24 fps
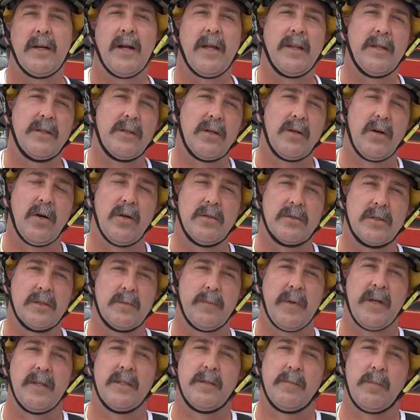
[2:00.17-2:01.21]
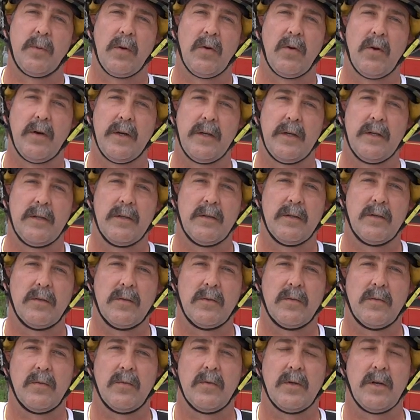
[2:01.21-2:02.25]
now that the hose has been deployed,
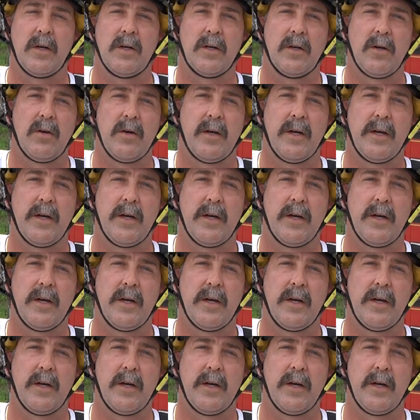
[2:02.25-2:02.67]
we're gonna go